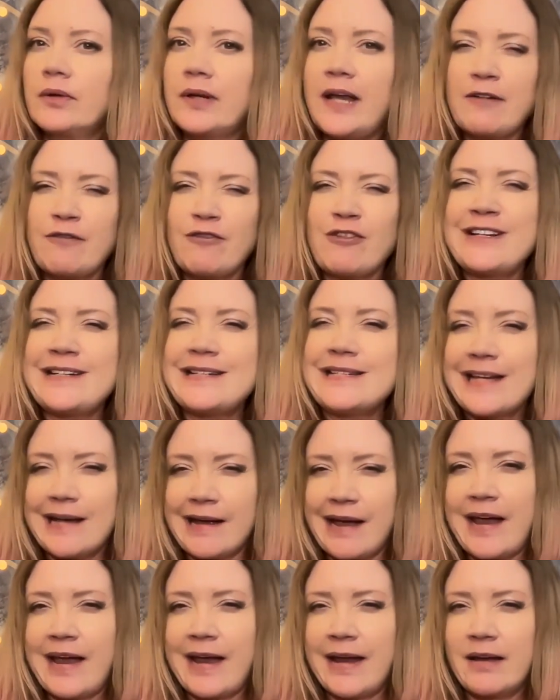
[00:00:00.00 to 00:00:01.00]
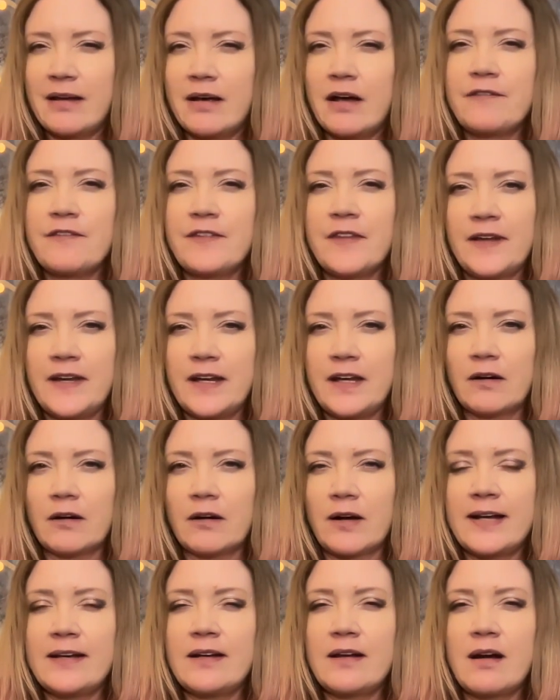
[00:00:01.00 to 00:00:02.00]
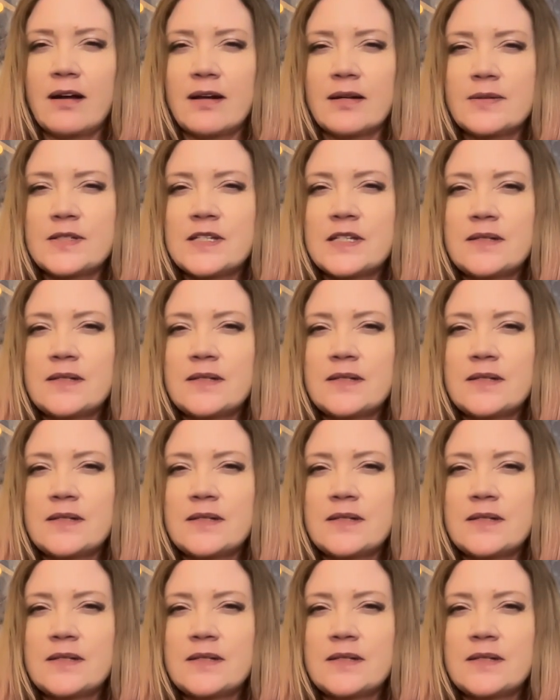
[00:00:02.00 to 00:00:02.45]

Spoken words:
every day of the year, and not